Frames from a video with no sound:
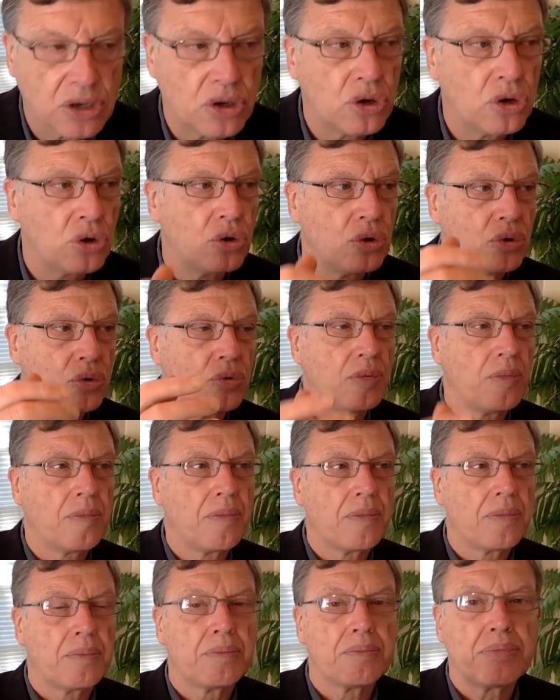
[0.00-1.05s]
who
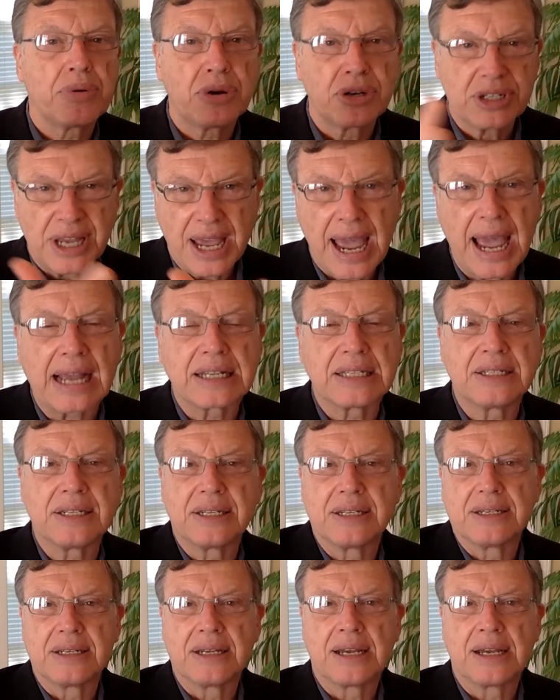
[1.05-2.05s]
protect